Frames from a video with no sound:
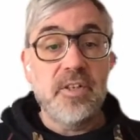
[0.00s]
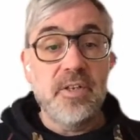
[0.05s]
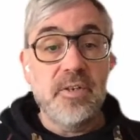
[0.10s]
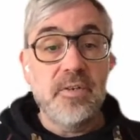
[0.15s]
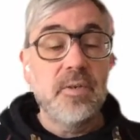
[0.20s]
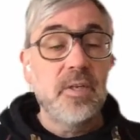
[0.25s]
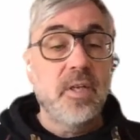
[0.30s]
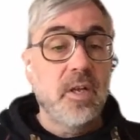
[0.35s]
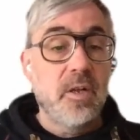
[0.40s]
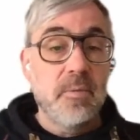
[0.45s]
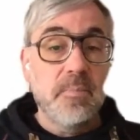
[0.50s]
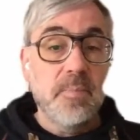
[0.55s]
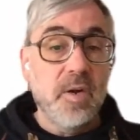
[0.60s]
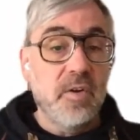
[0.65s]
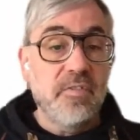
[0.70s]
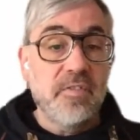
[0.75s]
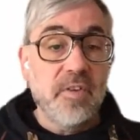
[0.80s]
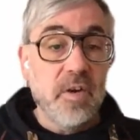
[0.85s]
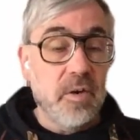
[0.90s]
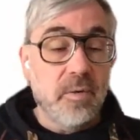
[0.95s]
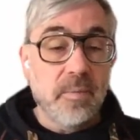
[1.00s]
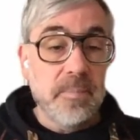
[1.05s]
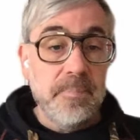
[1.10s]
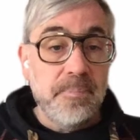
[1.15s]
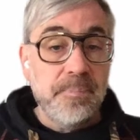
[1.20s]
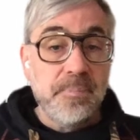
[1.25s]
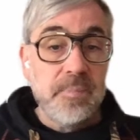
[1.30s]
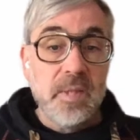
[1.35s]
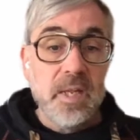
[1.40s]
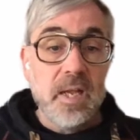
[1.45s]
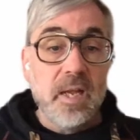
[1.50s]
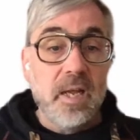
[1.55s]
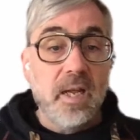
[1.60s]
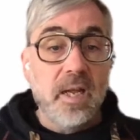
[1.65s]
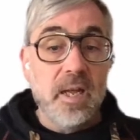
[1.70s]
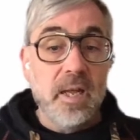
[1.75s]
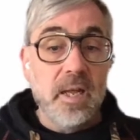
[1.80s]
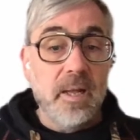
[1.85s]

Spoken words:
FOMO.